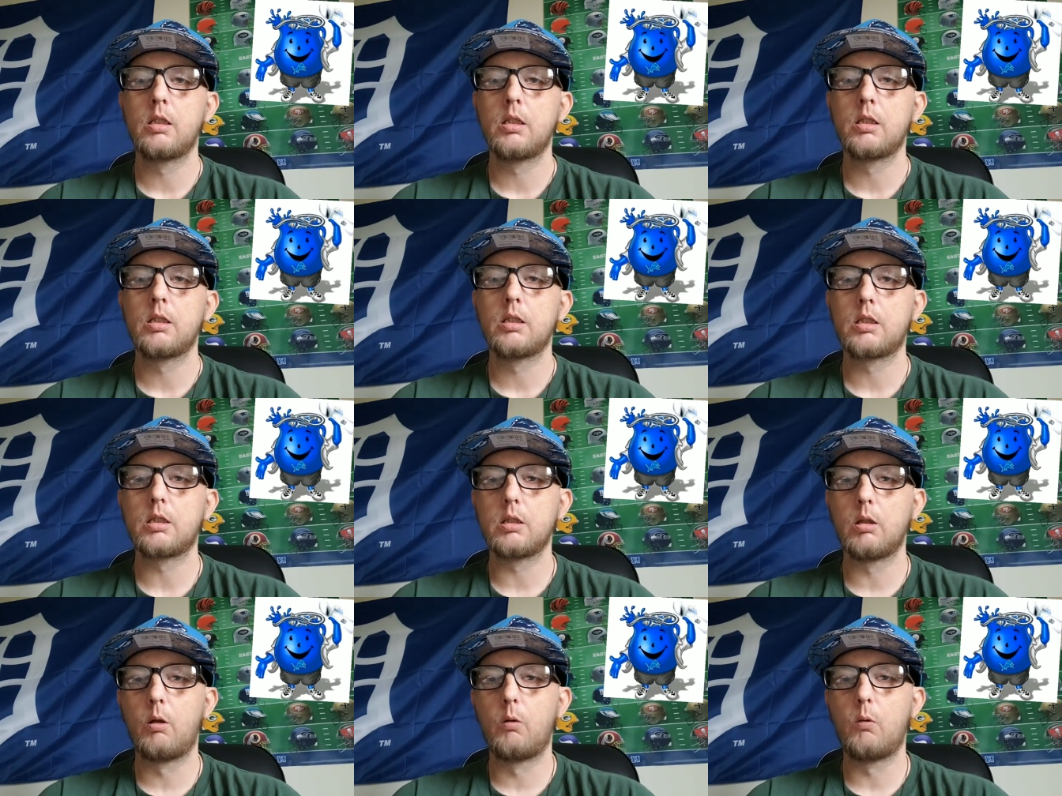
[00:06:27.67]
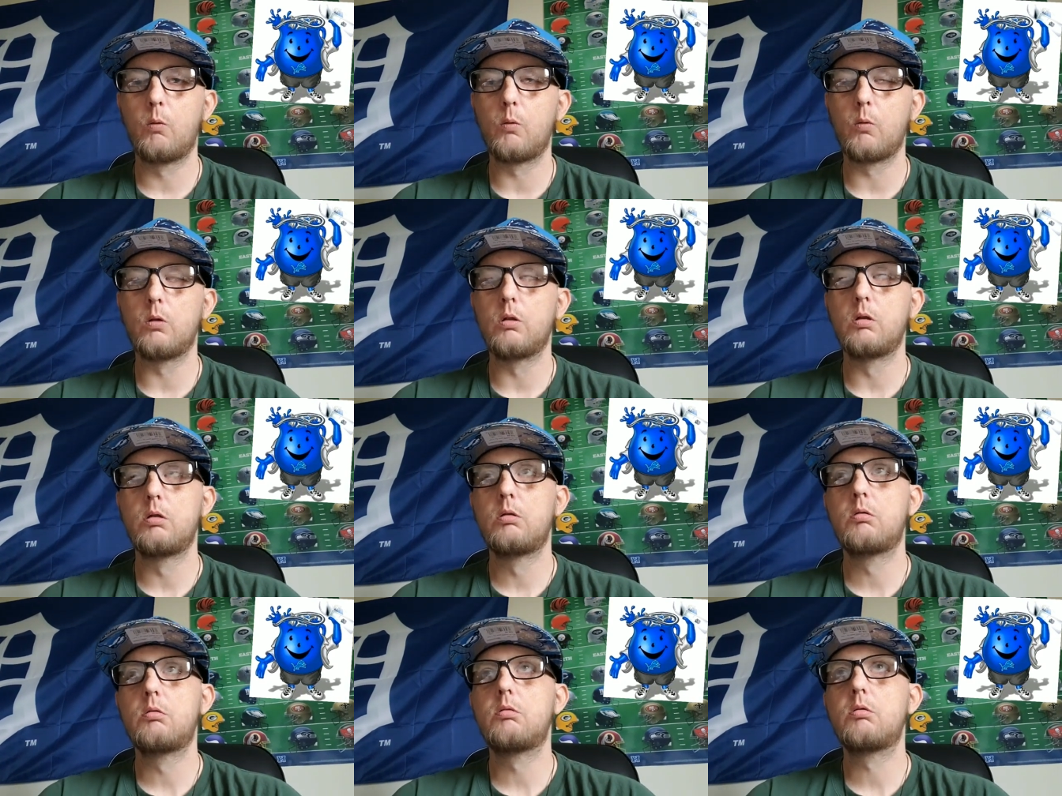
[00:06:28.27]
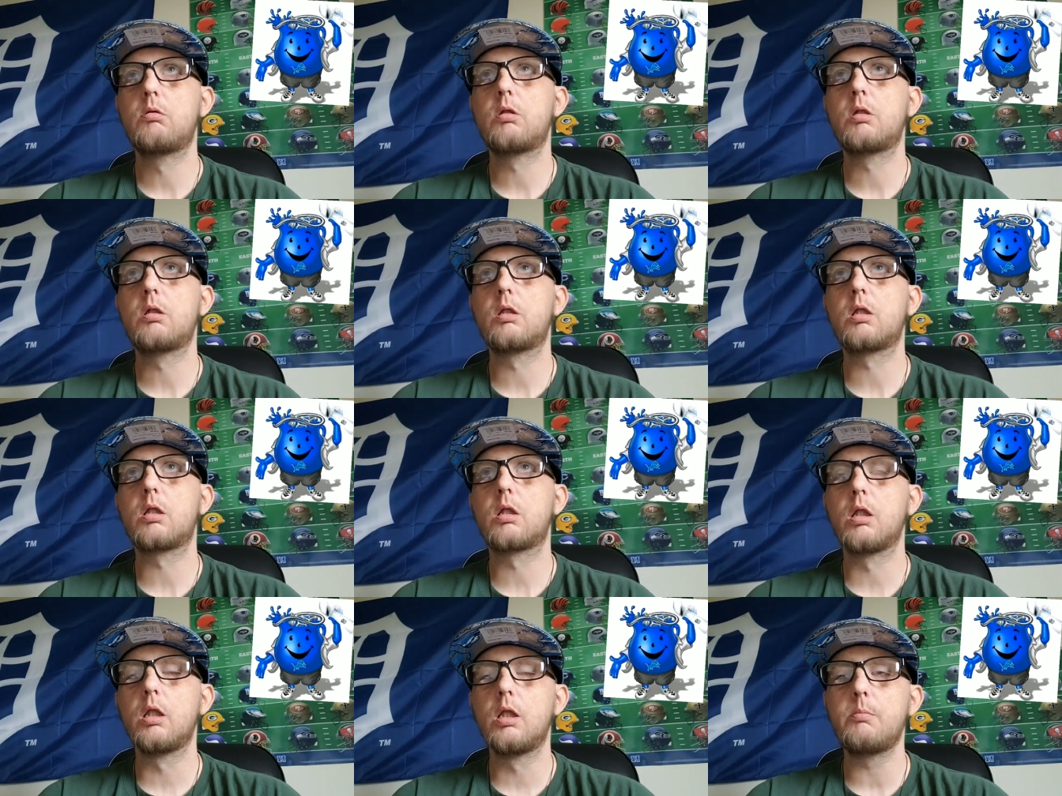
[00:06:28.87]
showed
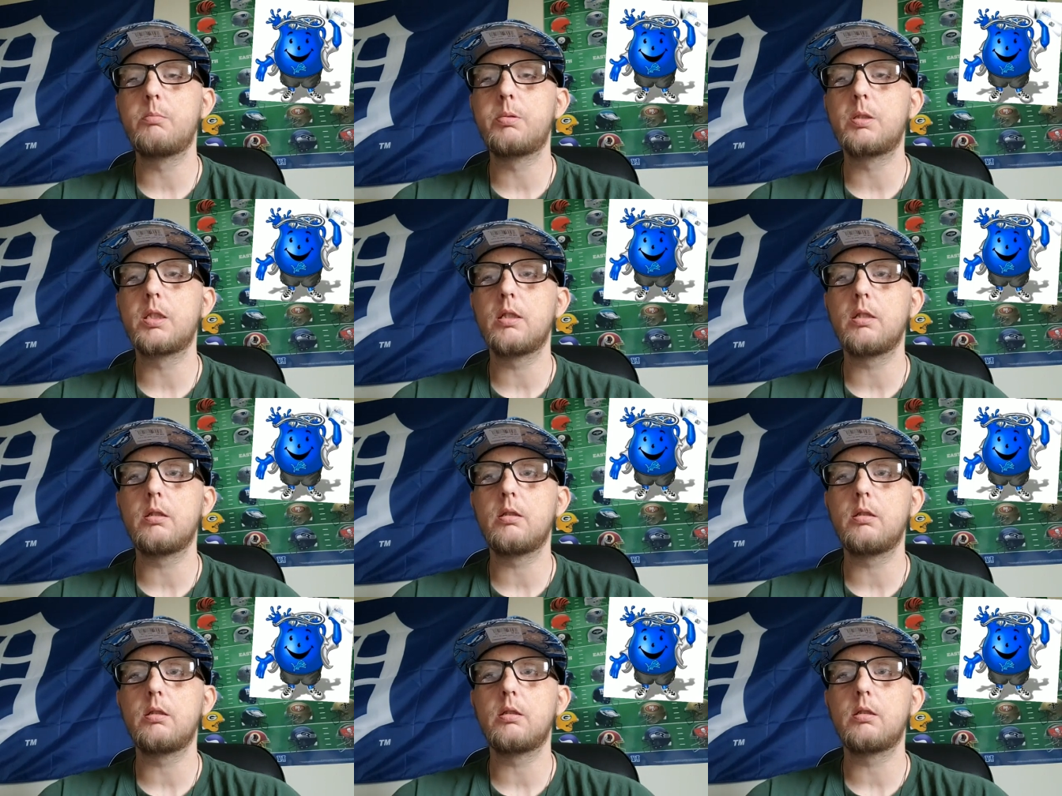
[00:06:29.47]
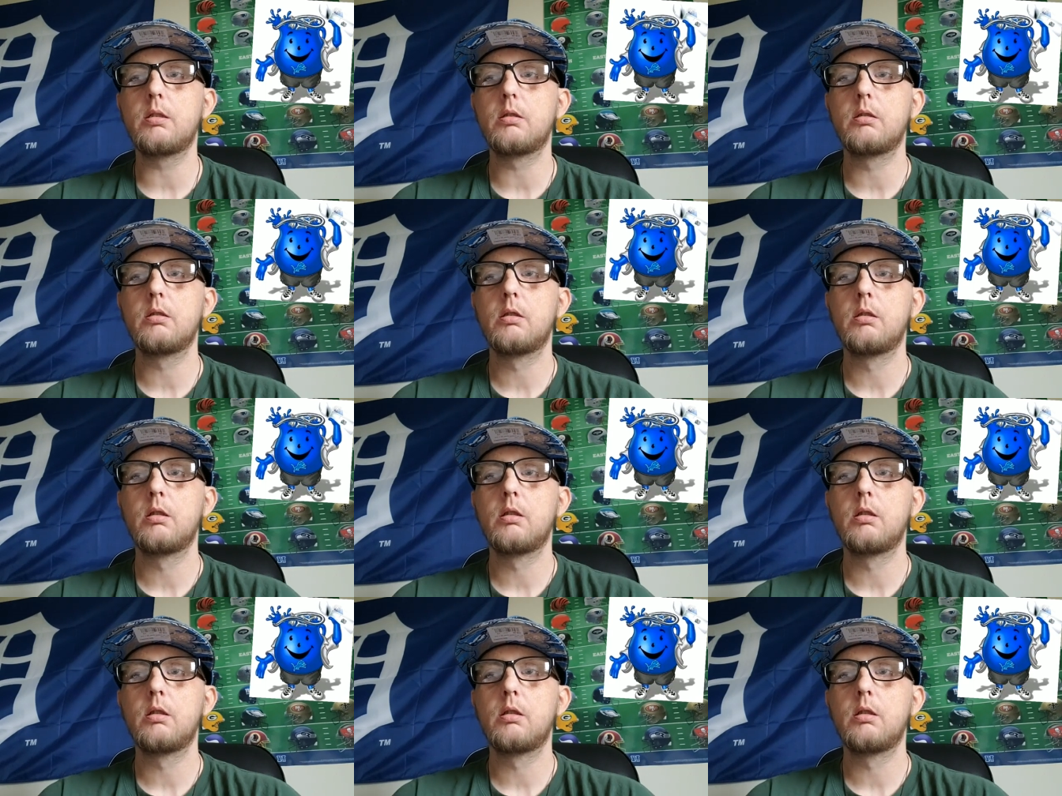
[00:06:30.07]
glimpses